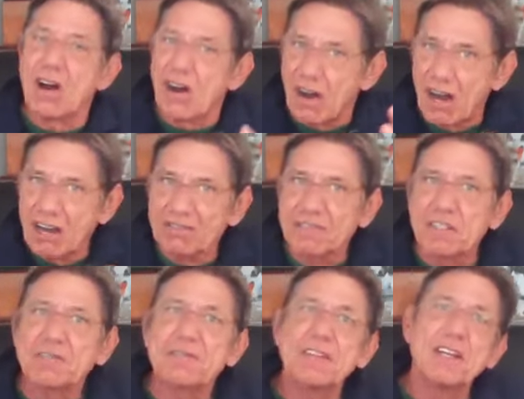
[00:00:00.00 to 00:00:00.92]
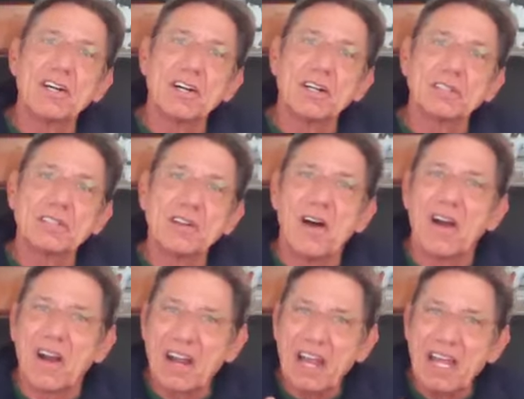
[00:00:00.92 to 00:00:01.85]
Off the field,
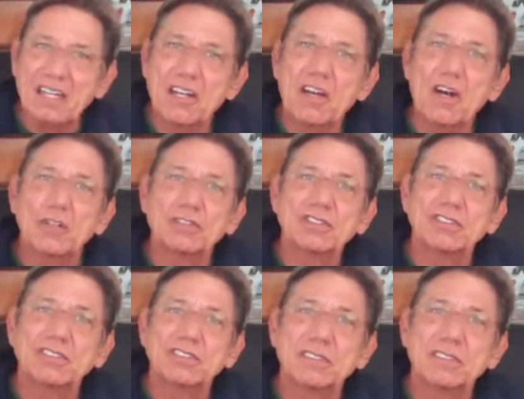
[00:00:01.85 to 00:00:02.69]
our head coaches